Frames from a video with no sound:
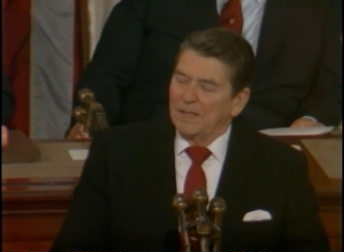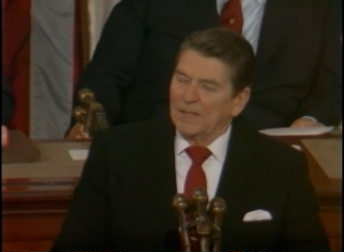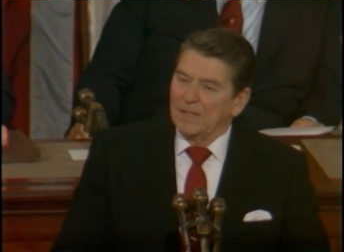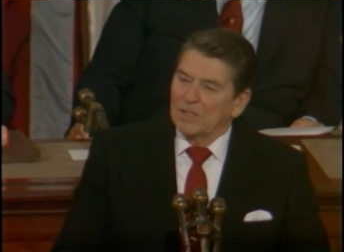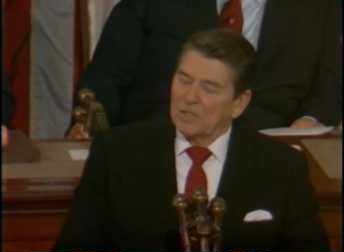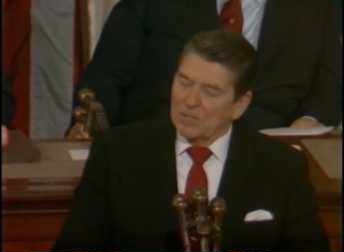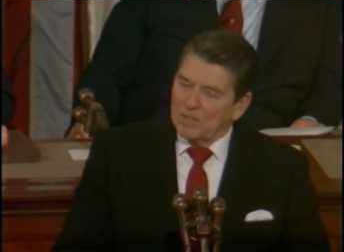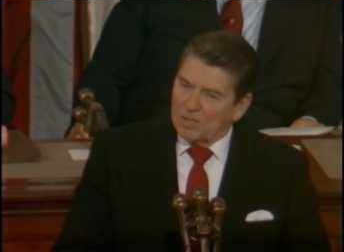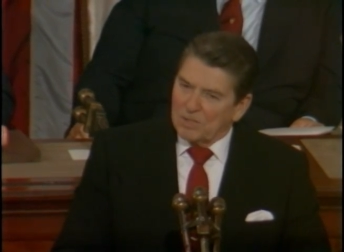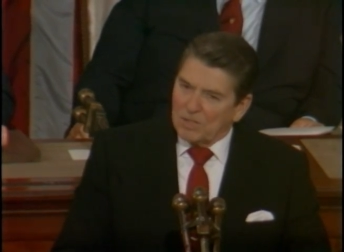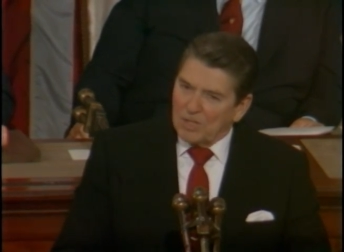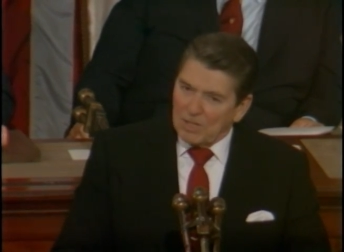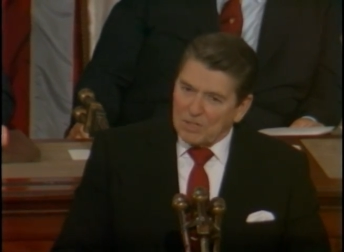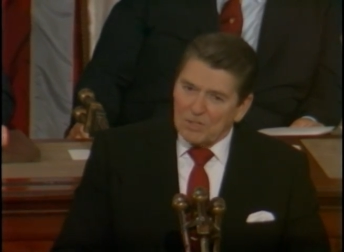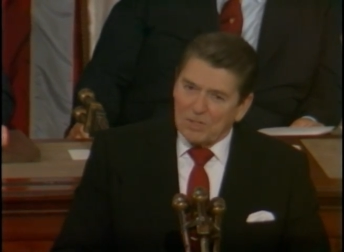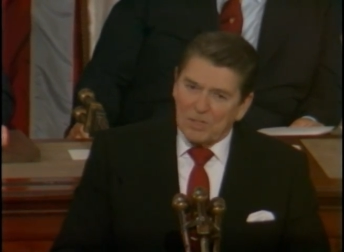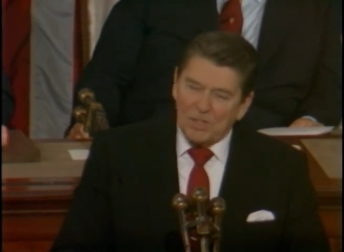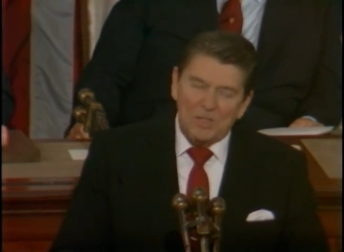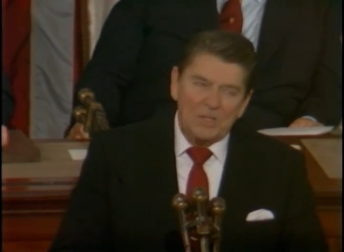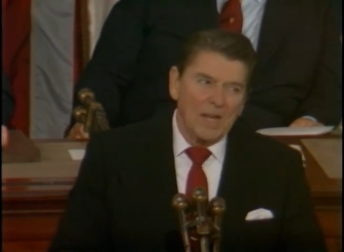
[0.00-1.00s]
It's
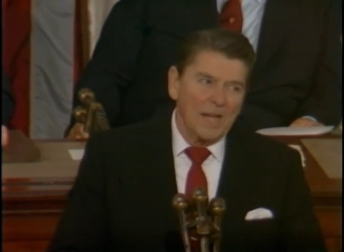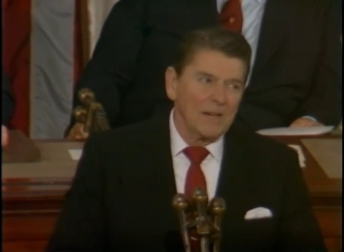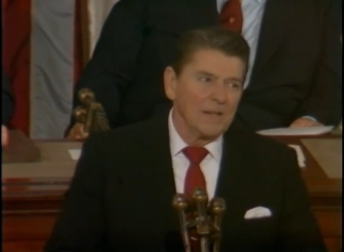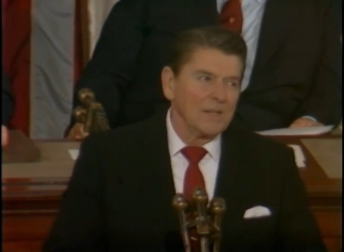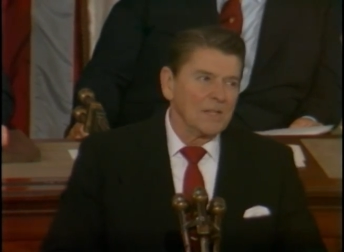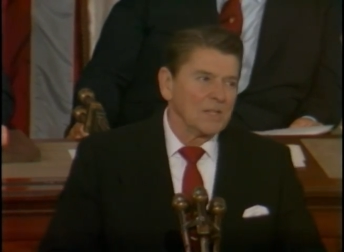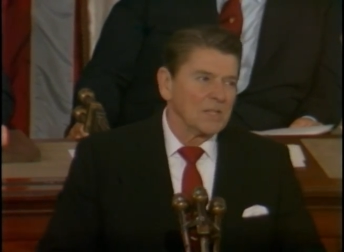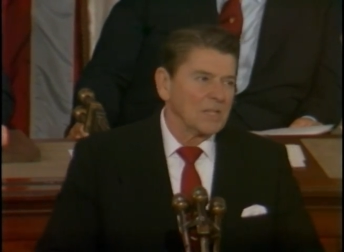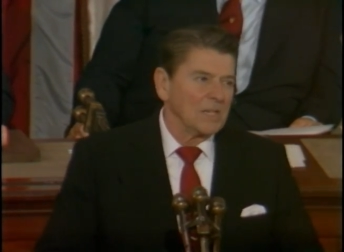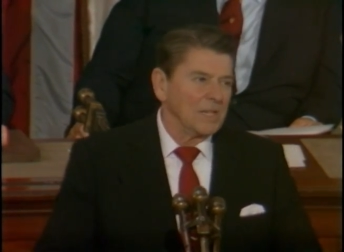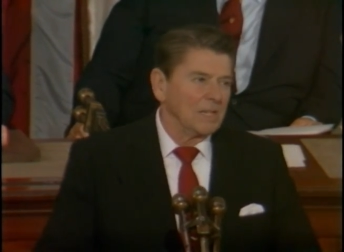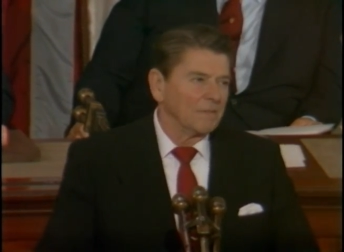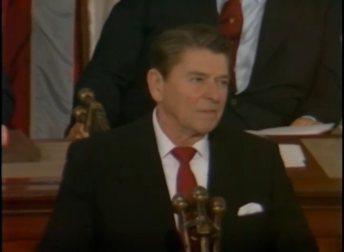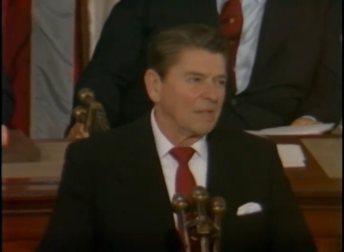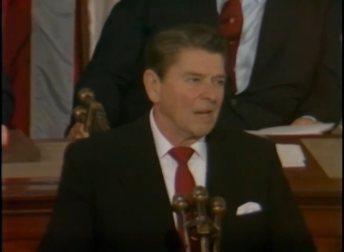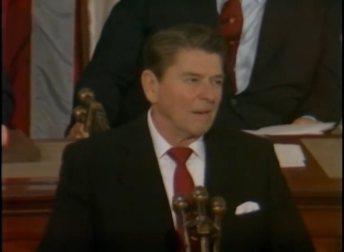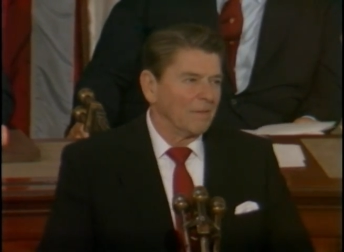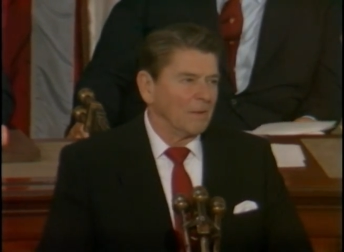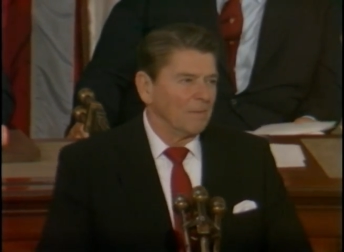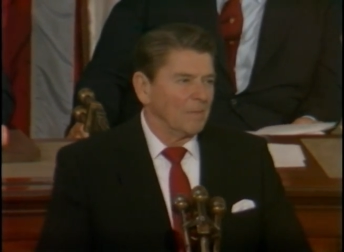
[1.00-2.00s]
just the tendency of
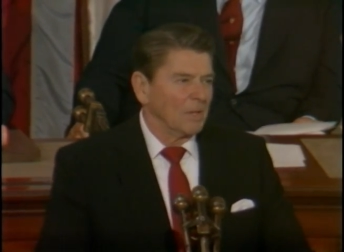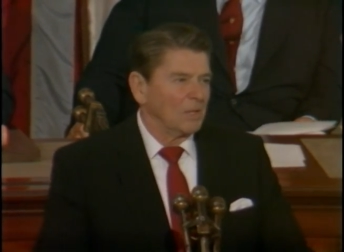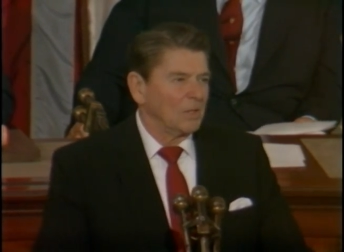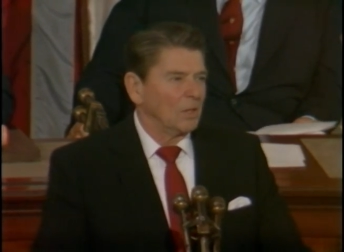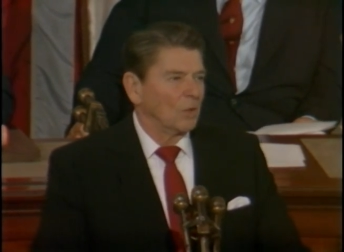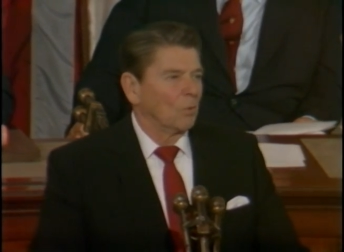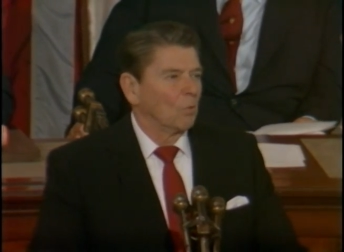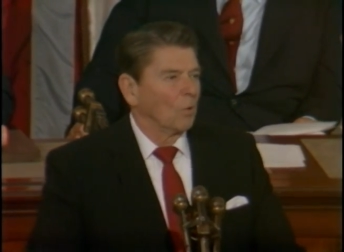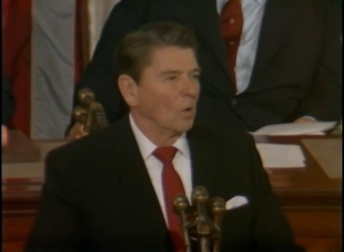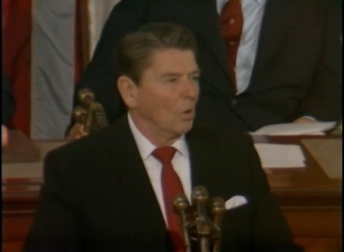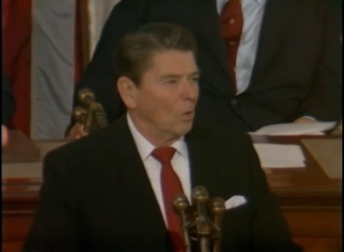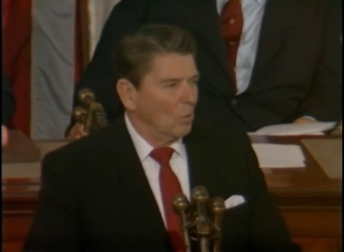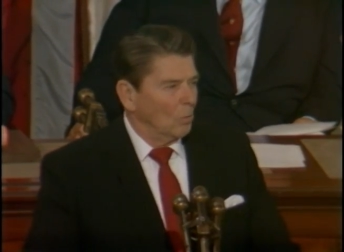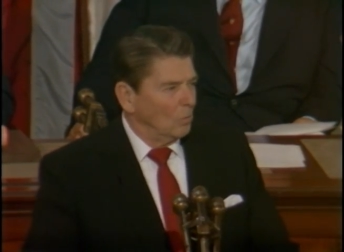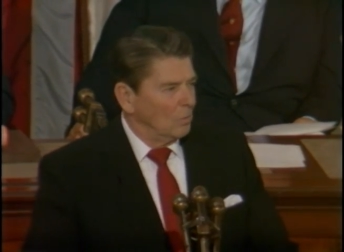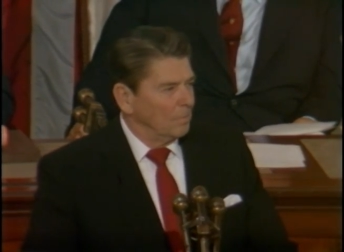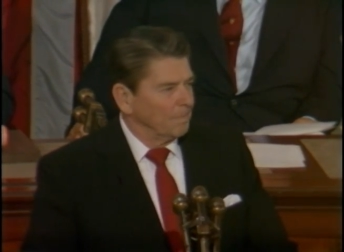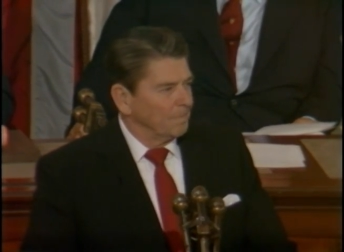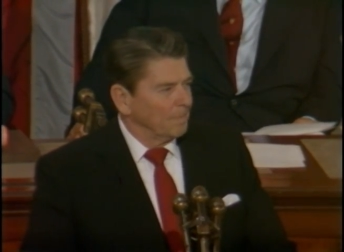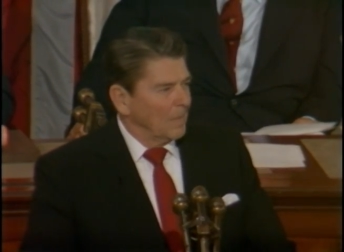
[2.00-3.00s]
government to
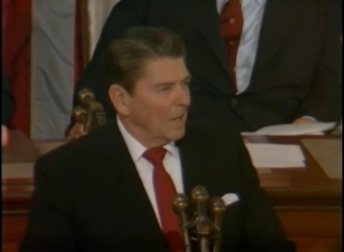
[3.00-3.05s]
grow,